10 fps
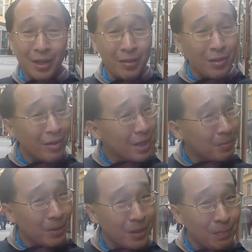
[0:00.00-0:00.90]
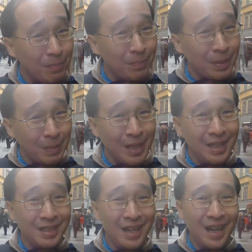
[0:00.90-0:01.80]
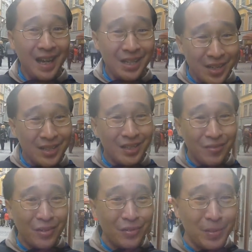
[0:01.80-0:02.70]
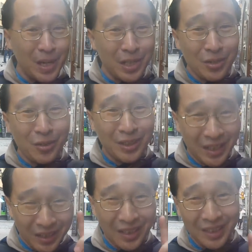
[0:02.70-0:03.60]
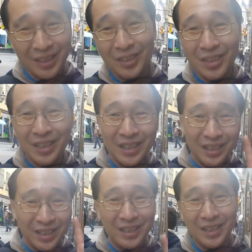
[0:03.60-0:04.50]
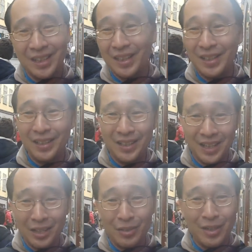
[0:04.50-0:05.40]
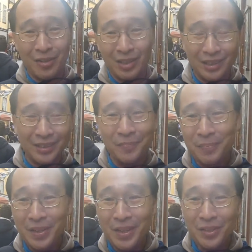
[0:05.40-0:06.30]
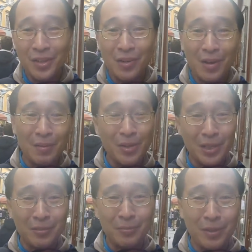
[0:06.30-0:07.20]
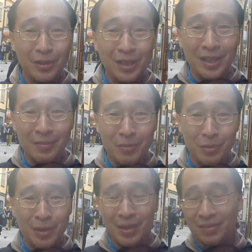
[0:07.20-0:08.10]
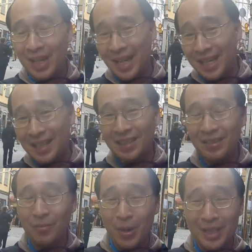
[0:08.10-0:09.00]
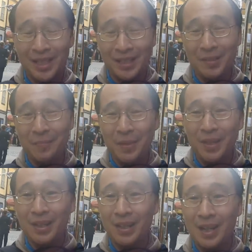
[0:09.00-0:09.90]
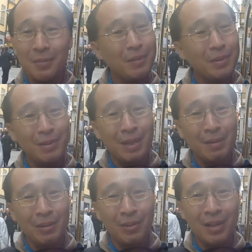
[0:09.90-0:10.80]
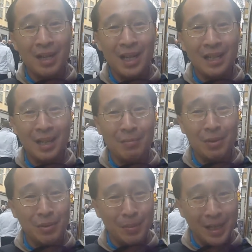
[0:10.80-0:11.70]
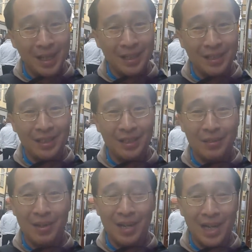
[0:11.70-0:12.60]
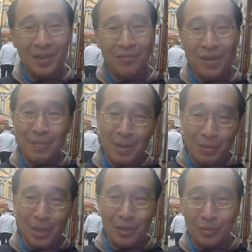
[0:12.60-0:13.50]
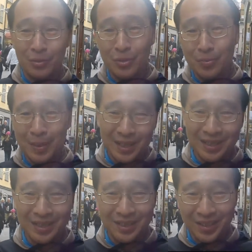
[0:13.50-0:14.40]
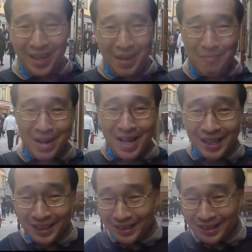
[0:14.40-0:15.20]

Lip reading: around, exploring the place. And just now, I saw Tintin, okay, Tintin, the cartoon character. So I want to explore the music if there is one here. Well, this will come later on, and let the camera zoom again while I find my way to new places. Okay, bye.